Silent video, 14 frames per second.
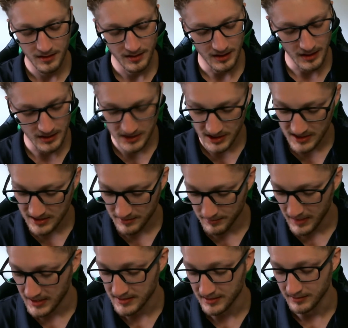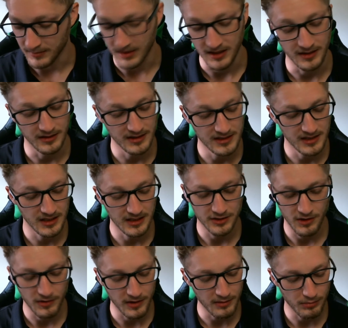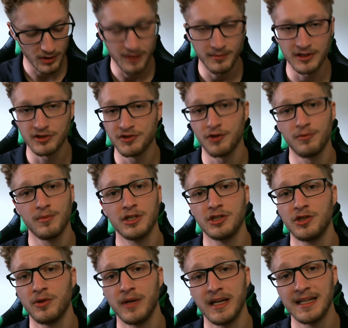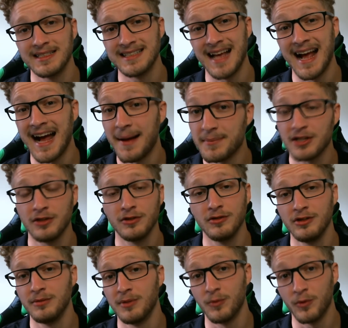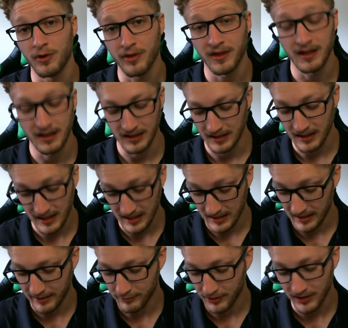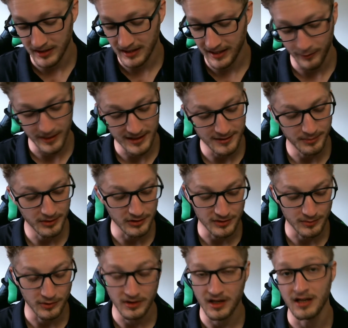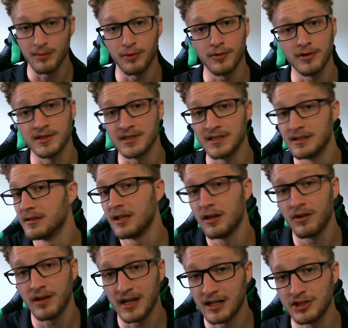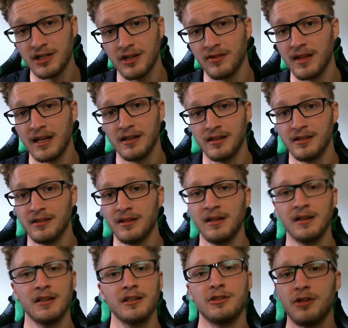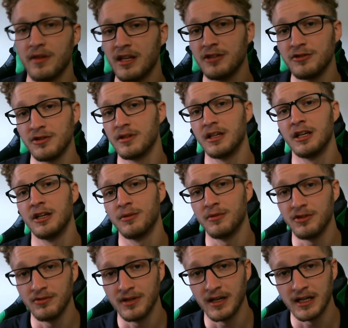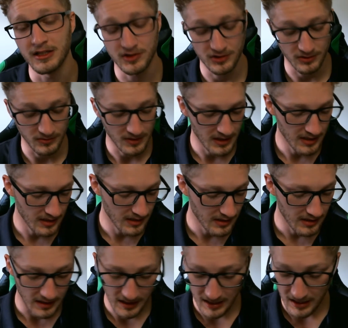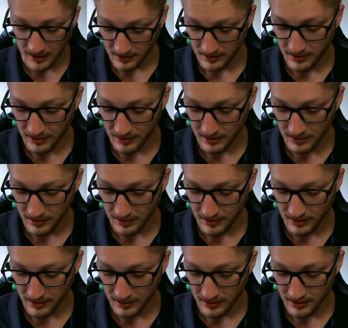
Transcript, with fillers: it's just amazing man this thing has already brought me so much joy and has absolutely been worth it and and i really can't wait to build some more keyboards and you know kind of share that uh share that journey here with you guys so Again, the, the